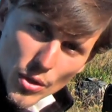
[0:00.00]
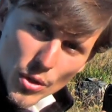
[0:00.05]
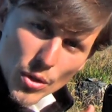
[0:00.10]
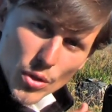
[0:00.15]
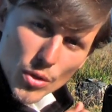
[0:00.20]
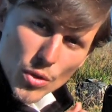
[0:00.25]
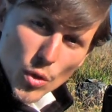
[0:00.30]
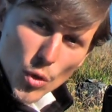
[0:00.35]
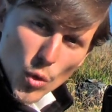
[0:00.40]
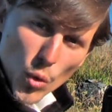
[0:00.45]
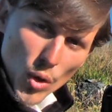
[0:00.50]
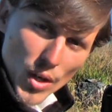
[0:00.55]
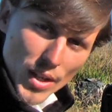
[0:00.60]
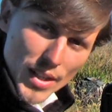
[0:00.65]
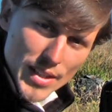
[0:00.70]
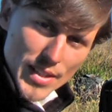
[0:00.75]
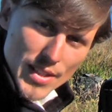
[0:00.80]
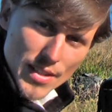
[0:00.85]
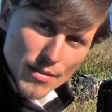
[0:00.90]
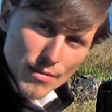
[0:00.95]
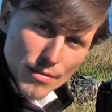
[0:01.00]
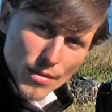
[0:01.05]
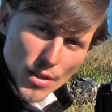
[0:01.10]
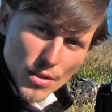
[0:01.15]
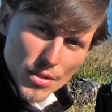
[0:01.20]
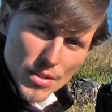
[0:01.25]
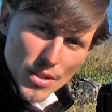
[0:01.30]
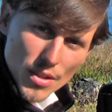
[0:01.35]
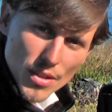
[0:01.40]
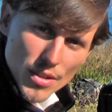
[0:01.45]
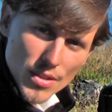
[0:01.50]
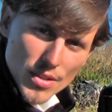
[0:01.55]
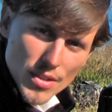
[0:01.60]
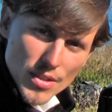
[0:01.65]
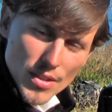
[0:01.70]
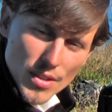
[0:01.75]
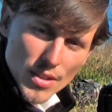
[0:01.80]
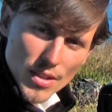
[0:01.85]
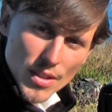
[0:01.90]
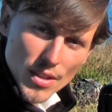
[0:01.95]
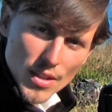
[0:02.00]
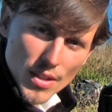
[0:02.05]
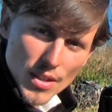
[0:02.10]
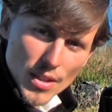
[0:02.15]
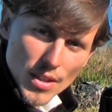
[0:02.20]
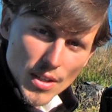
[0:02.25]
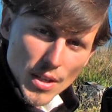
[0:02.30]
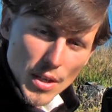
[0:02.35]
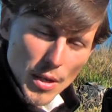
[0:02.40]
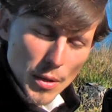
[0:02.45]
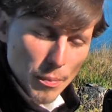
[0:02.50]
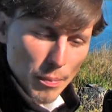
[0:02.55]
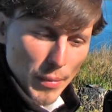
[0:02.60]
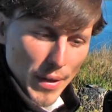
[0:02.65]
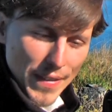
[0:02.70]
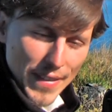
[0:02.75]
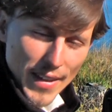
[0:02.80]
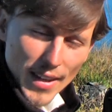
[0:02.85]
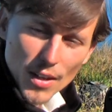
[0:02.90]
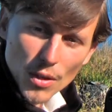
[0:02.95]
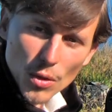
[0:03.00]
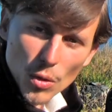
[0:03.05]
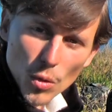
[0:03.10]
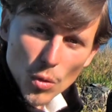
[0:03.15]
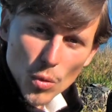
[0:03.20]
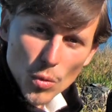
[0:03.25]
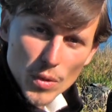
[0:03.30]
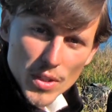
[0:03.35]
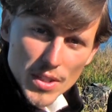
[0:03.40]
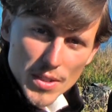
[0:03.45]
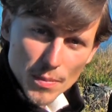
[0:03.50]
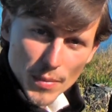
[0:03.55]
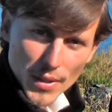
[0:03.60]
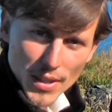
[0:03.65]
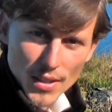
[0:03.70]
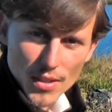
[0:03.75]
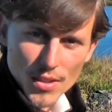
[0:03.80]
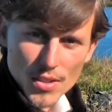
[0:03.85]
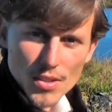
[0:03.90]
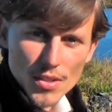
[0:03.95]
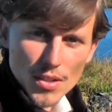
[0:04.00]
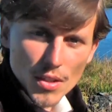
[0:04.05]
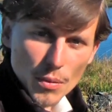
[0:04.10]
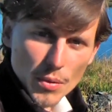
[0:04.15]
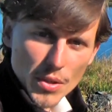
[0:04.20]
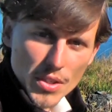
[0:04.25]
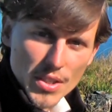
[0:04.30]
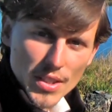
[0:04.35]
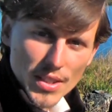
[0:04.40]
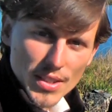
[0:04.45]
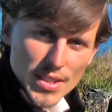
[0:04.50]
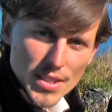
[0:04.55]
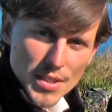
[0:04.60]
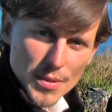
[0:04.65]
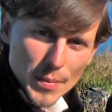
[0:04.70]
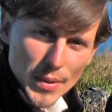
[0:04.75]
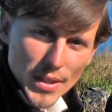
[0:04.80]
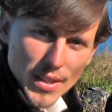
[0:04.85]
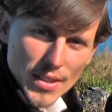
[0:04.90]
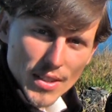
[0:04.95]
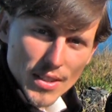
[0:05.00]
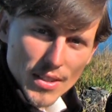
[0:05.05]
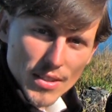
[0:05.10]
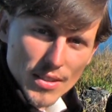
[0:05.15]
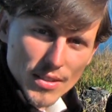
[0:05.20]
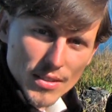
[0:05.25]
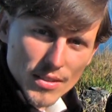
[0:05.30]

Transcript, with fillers: good quality photos, but that'll always be at a slower shutter speed.